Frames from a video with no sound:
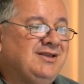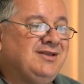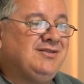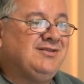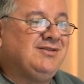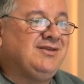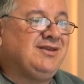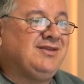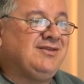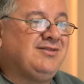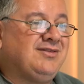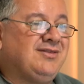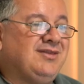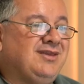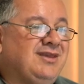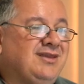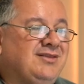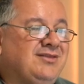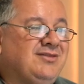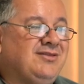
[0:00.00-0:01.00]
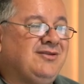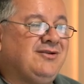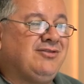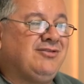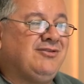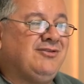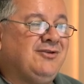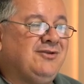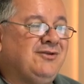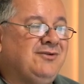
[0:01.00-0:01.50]
So you can see it's
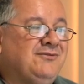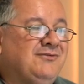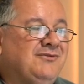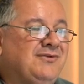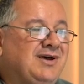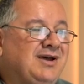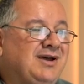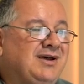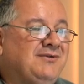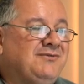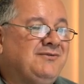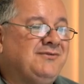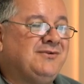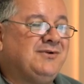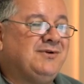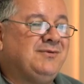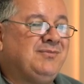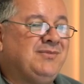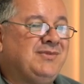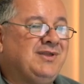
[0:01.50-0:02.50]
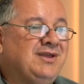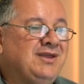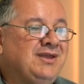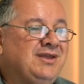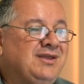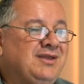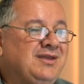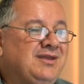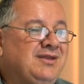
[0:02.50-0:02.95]
not too far from the...